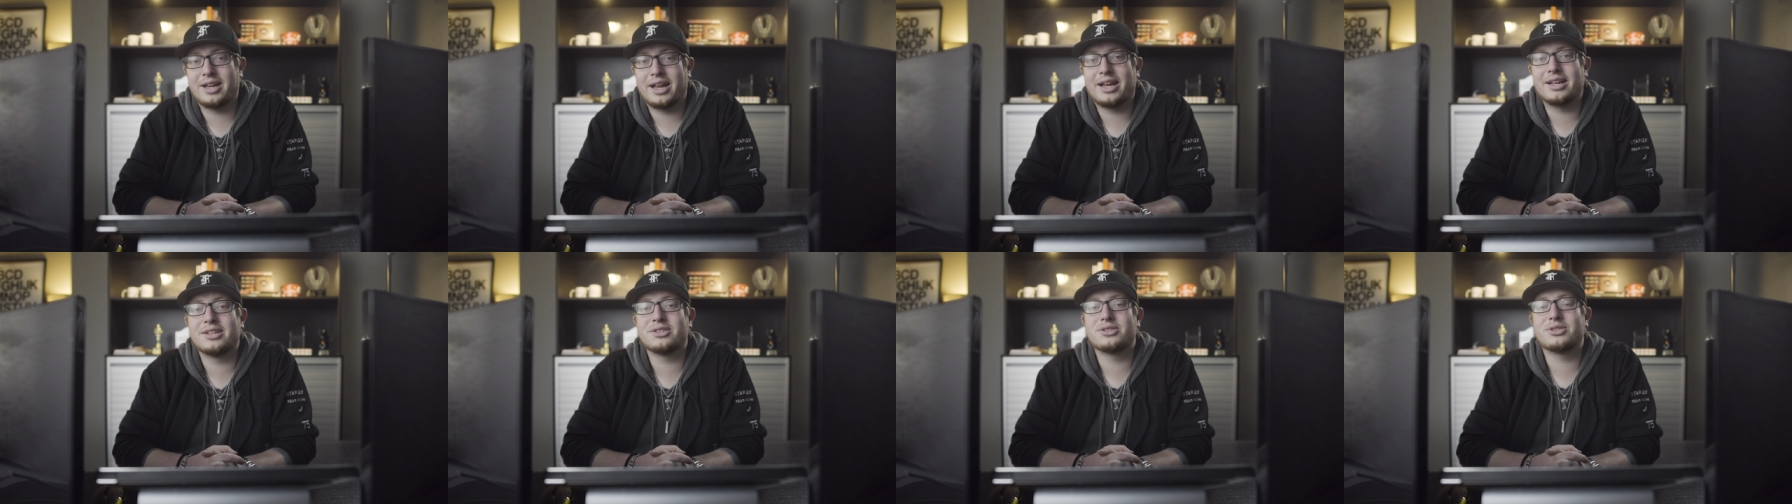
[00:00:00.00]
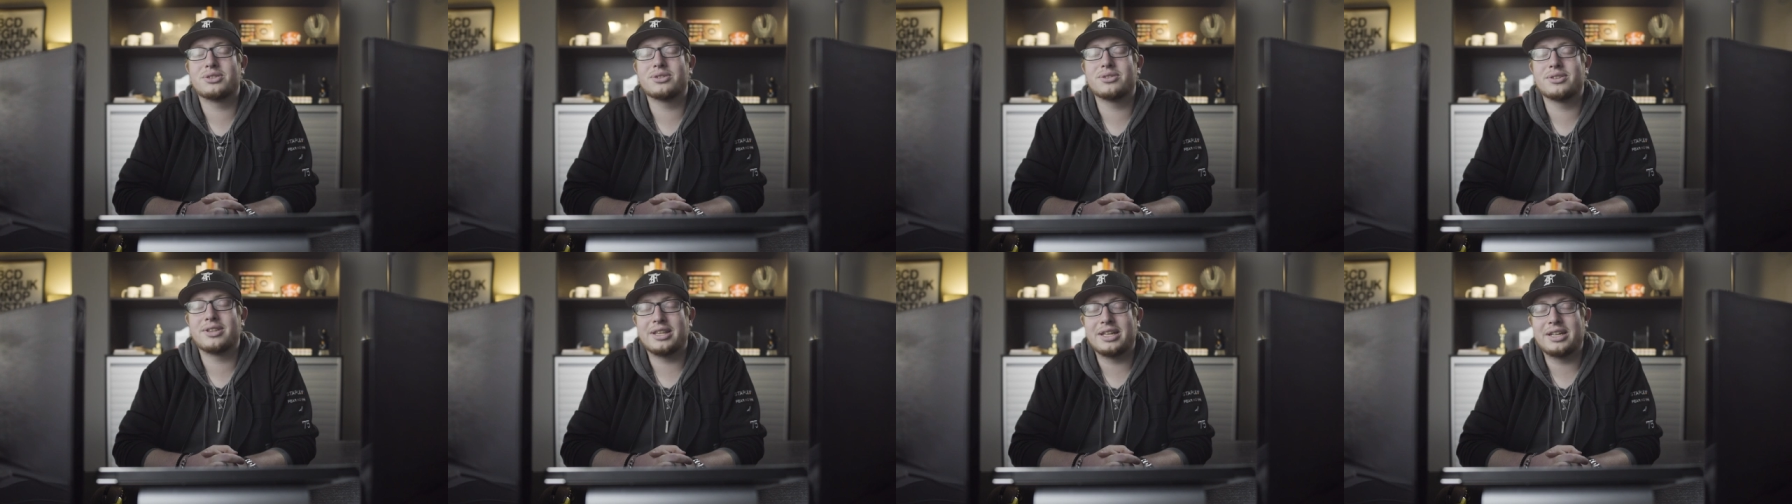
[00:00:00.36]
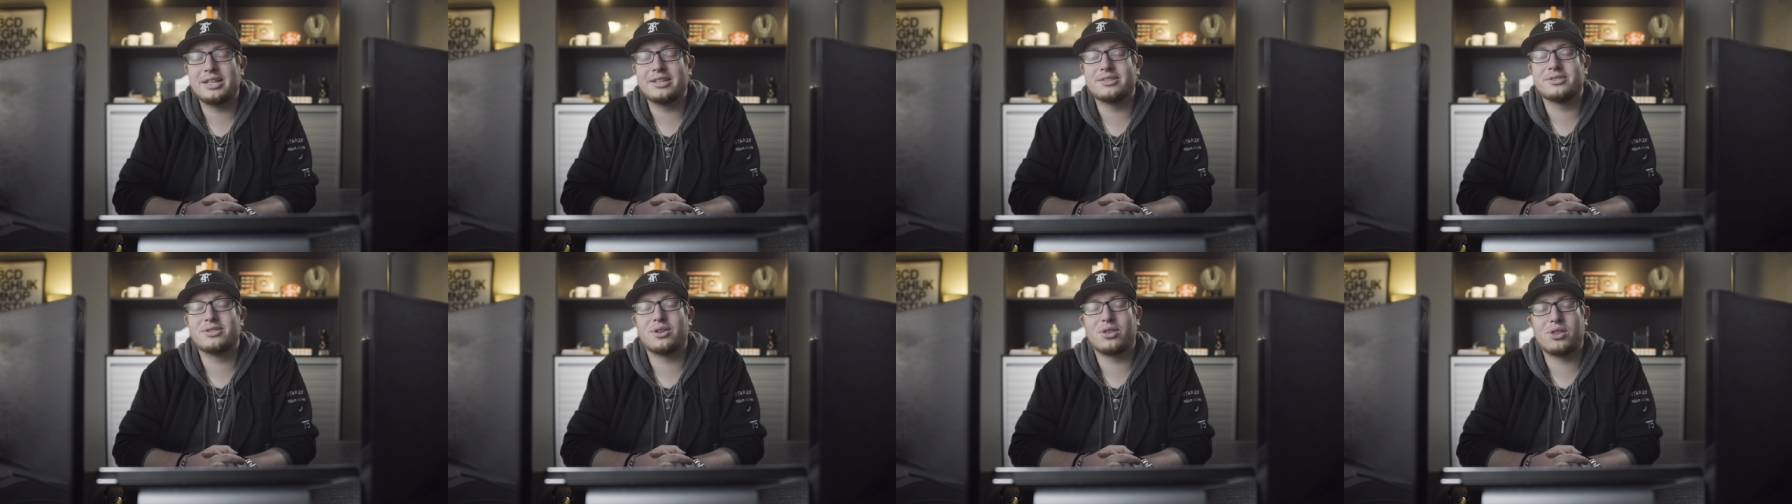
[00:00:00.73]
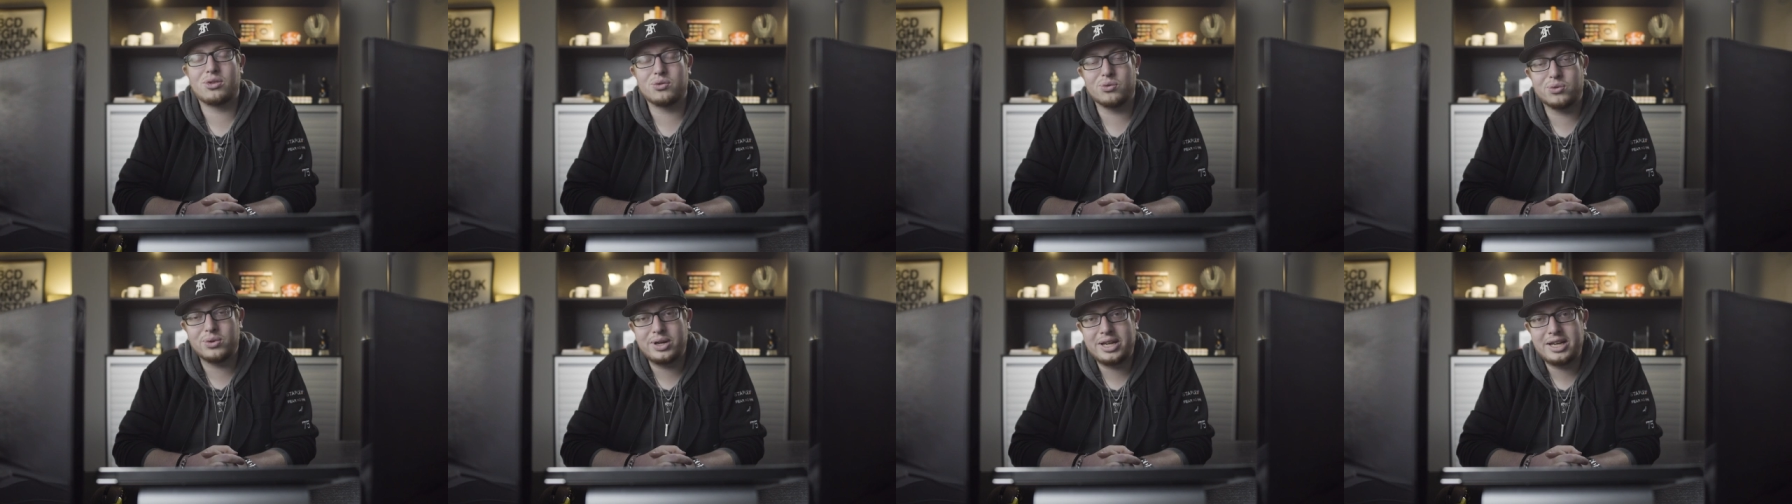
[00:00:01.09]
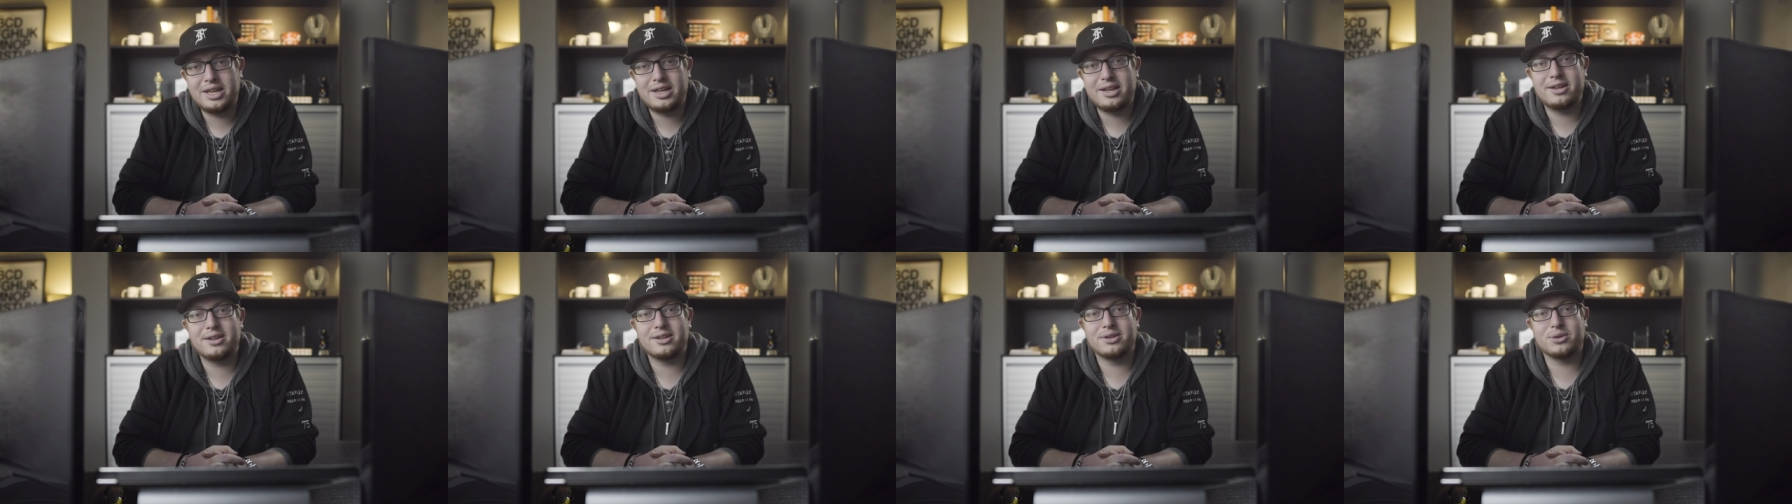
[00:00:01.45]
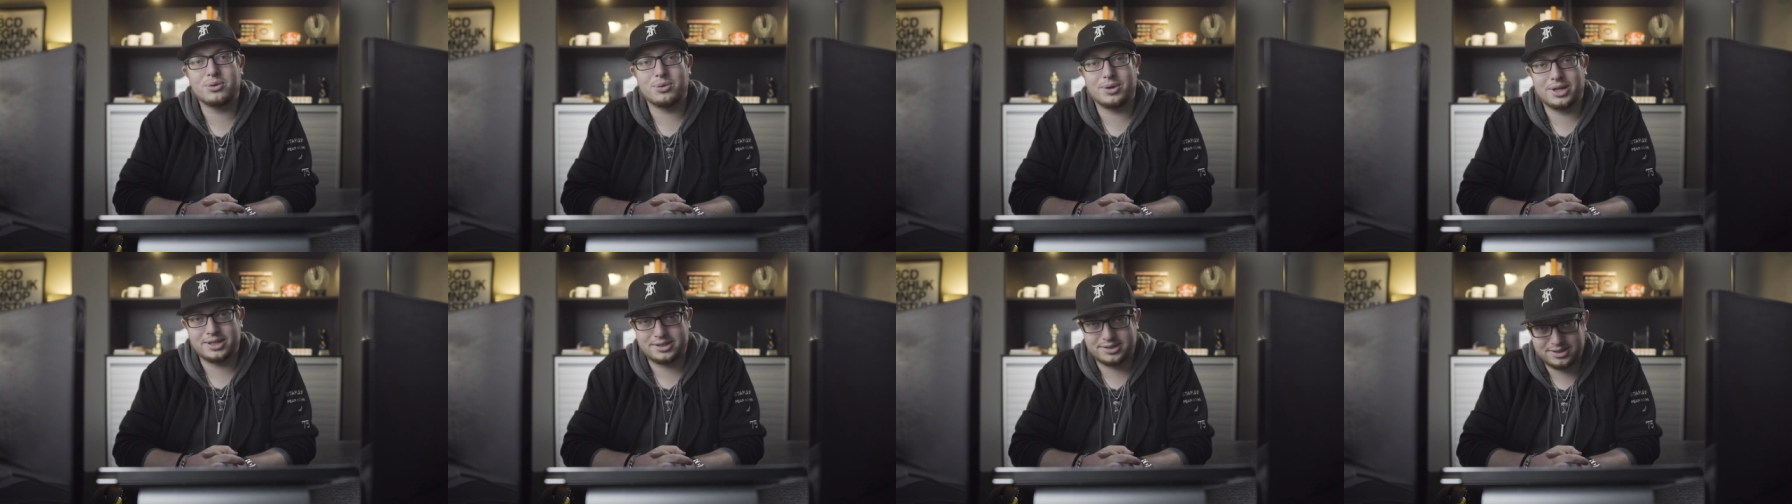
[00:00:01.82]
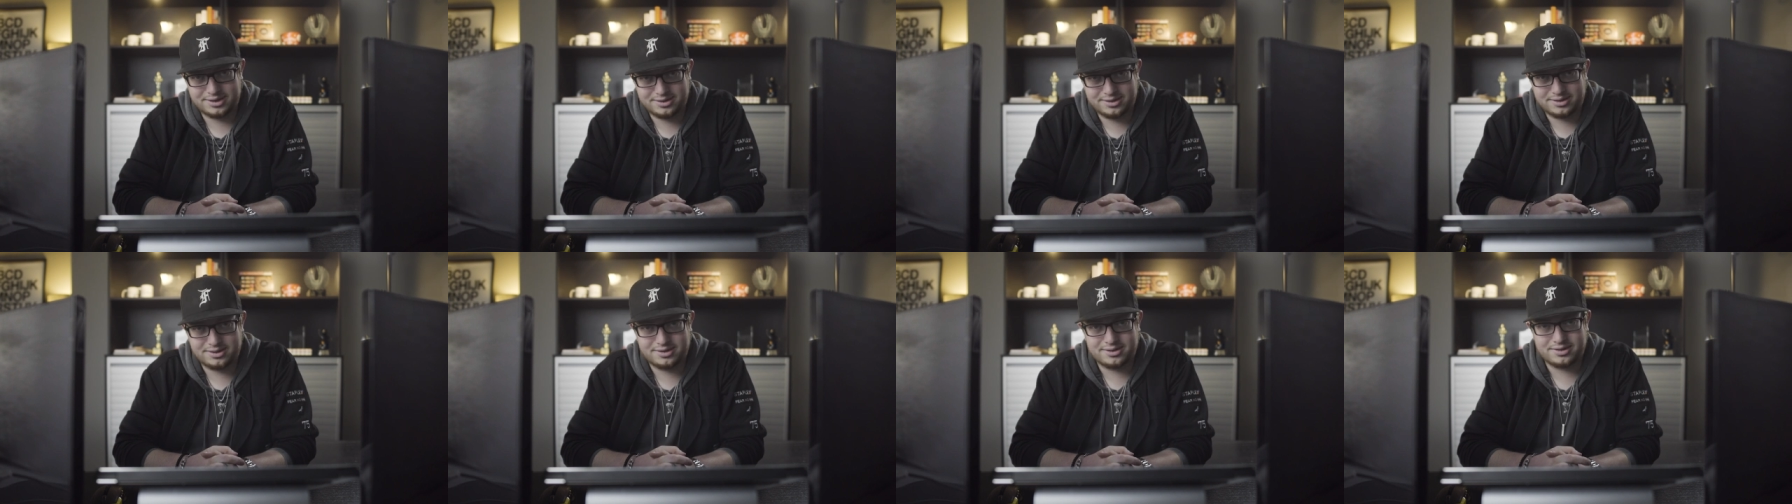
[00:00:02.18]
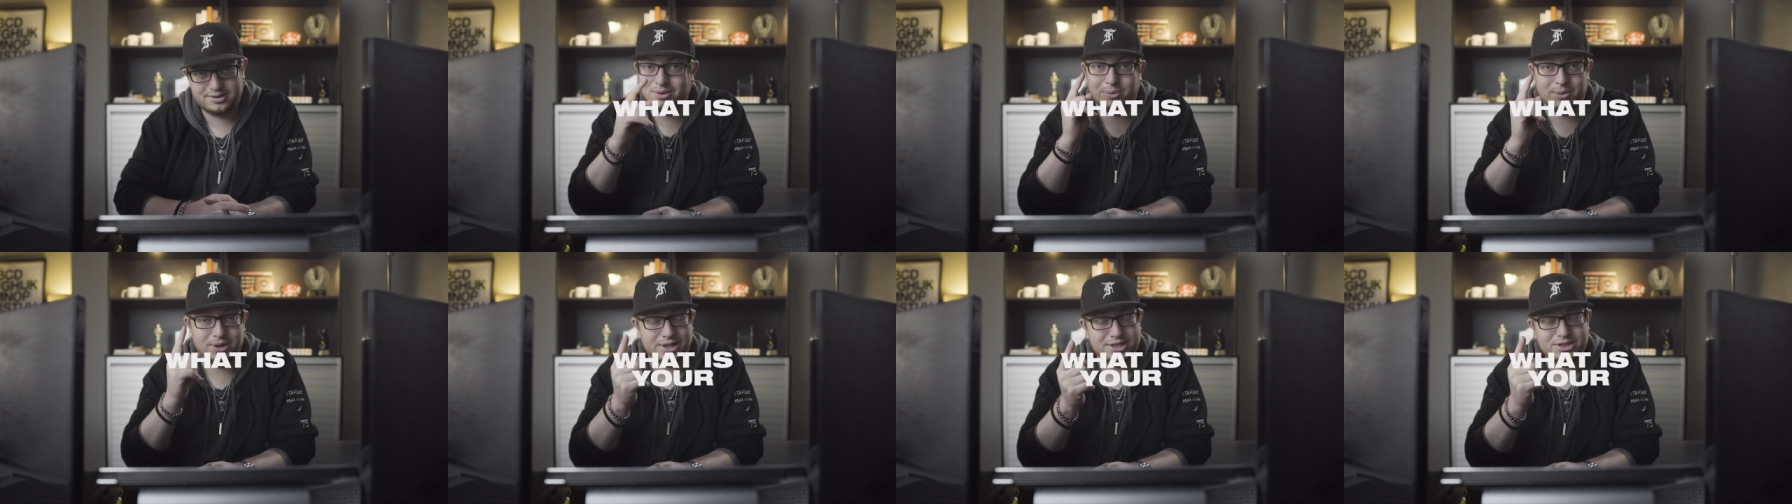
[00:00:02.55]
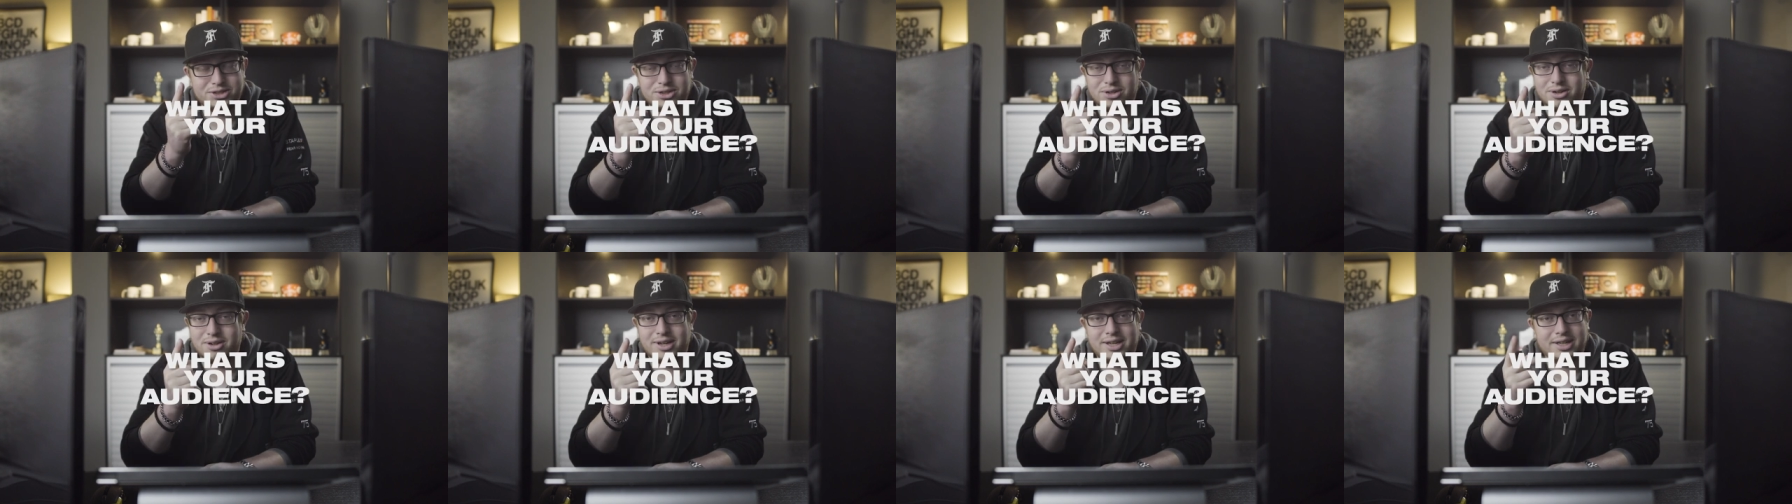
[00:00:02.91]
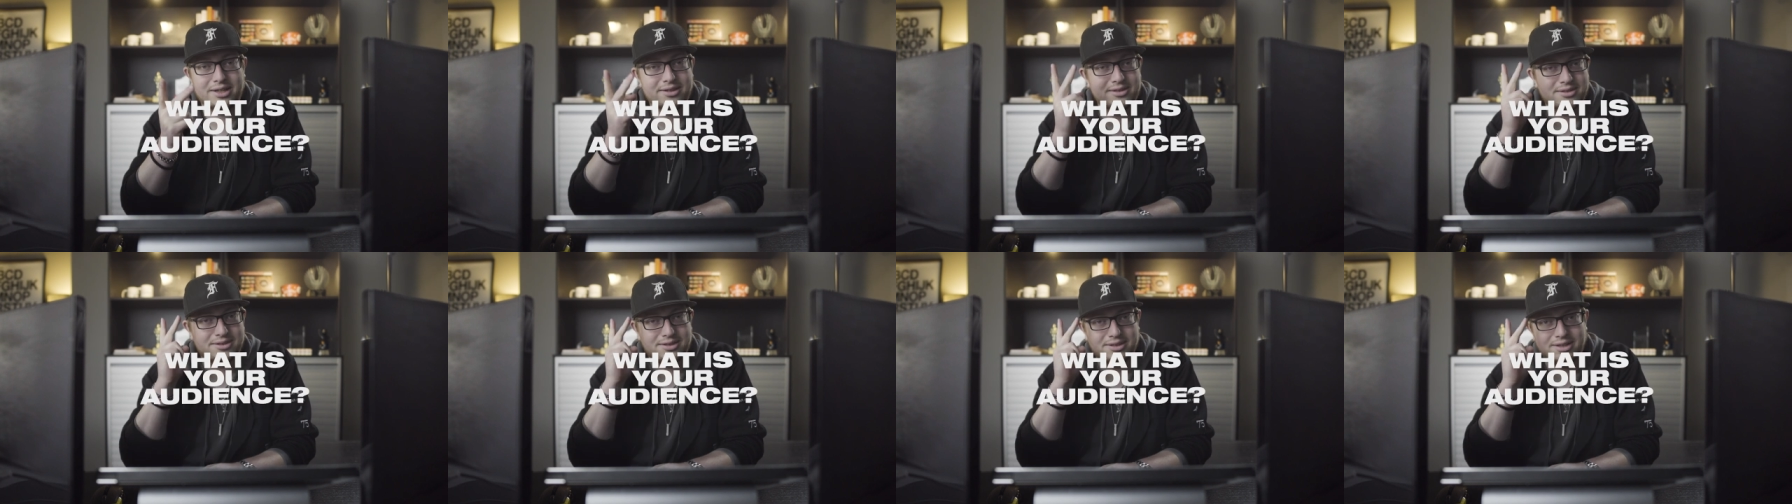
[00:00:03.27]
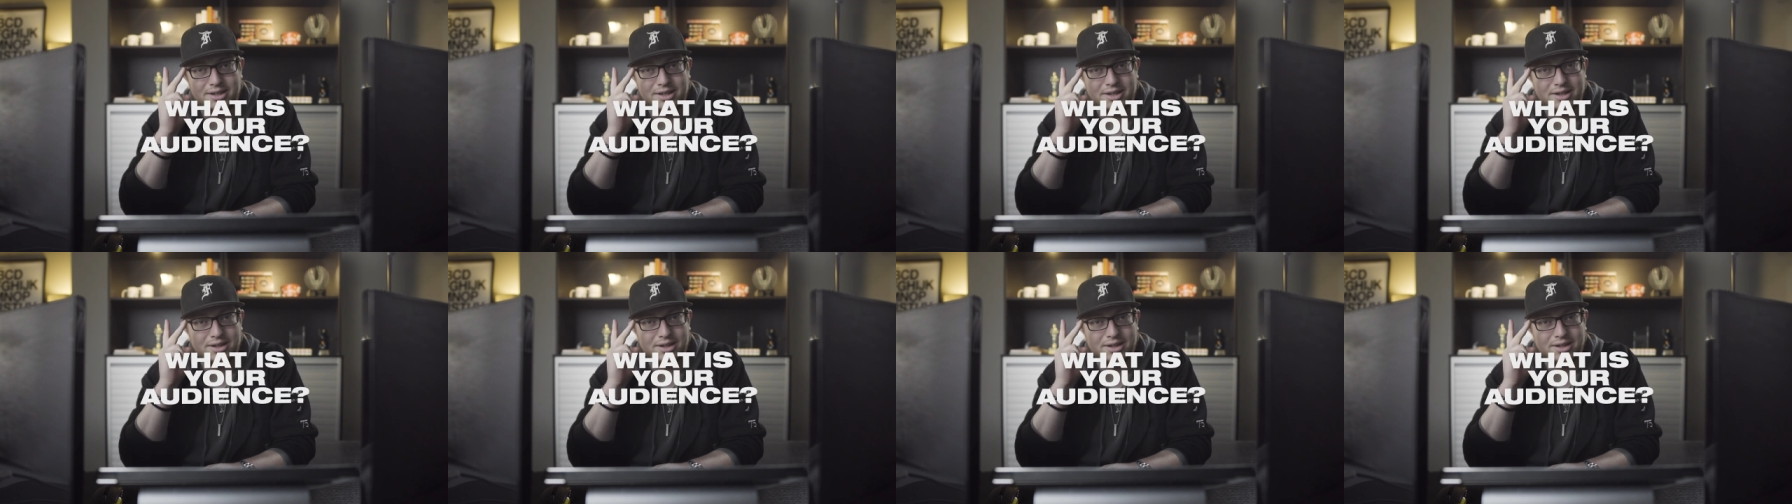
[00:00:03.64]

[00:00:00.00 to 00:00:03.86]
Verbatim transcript: answer these three questions. What is your audience?